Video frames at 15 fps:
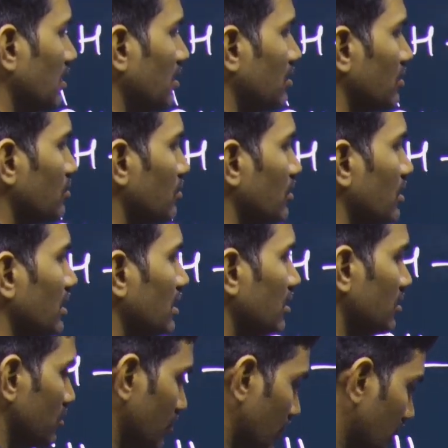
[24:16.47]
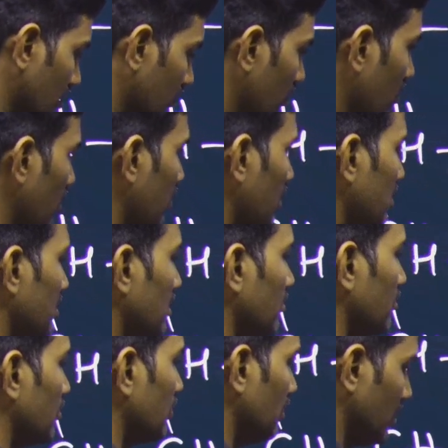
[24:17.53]
So here also water molecule is
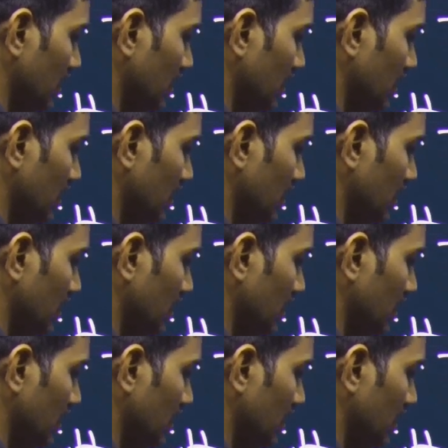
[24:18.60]
removed.